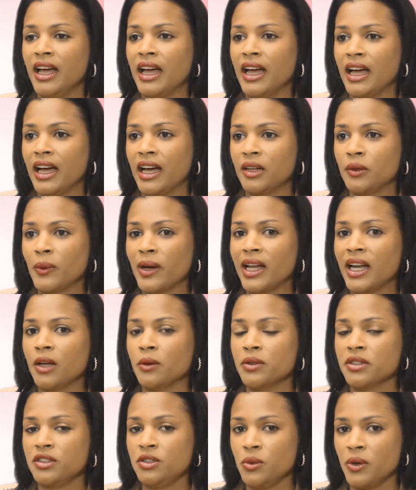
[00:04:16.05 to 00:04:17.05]
And while I
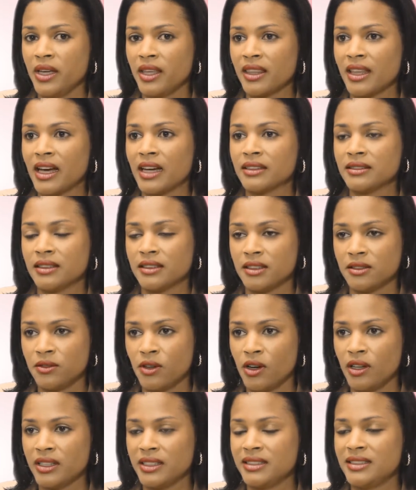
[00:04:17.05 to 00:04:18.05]
was doing that as a
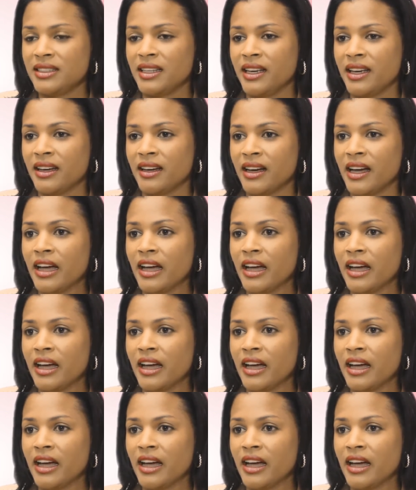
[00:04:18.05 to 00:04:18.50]
volunteer,